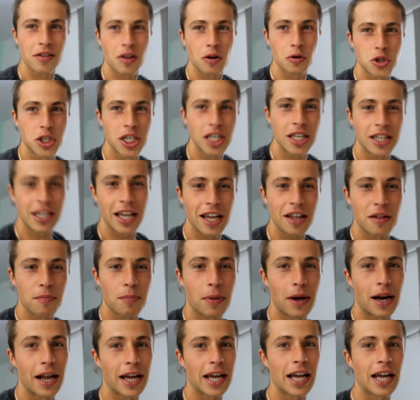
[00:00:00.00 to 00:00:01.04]
no cheat days,
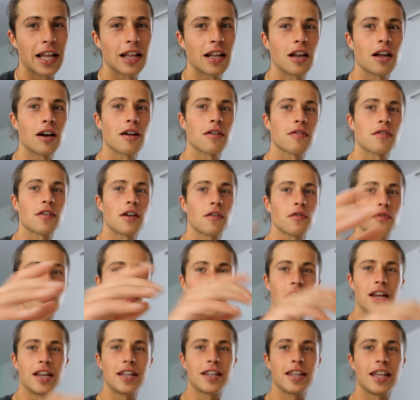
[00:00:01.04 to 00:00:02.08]
but I got a lot of stuff
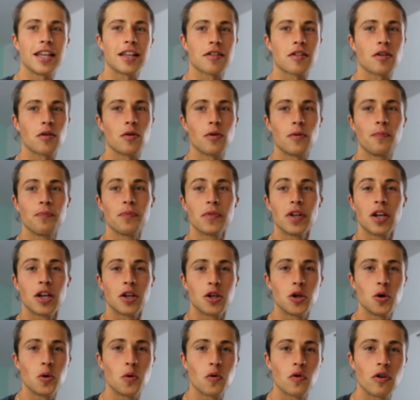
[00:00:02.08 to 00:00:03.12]
to editing, so
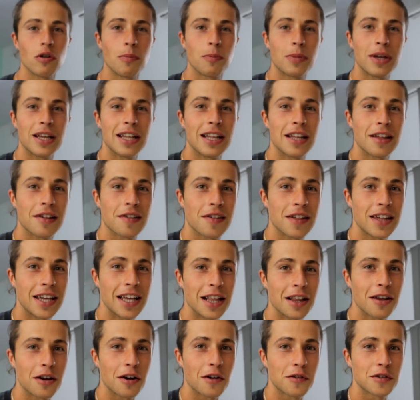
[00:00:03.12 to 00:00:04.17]
you will see a
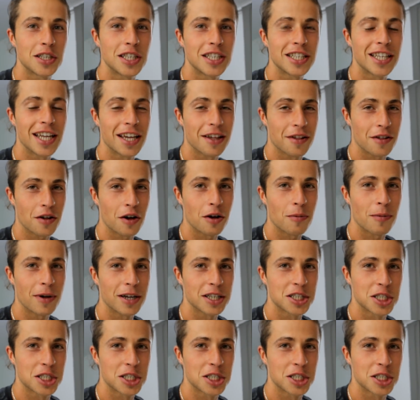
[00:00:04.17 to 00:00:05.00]
lot of cheat days on my